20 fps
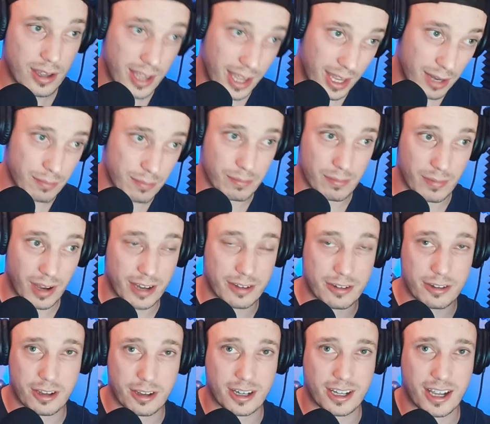And I
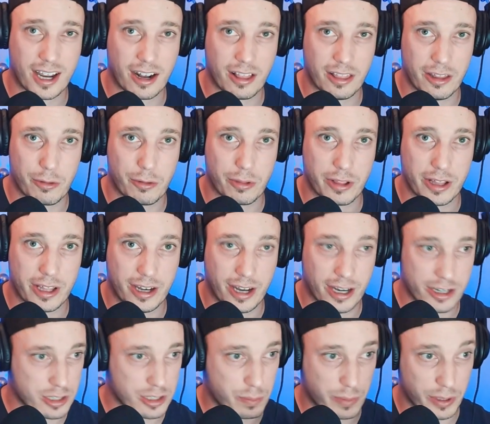took it kind of literally, and
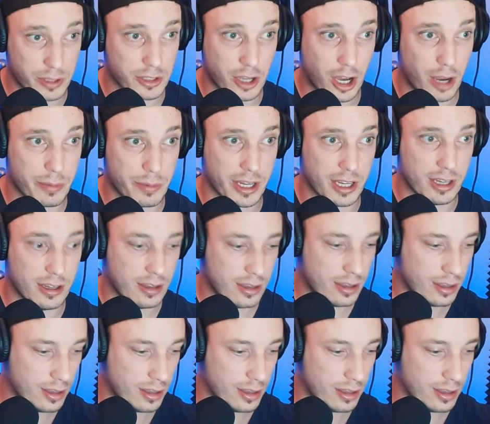I just built Omni,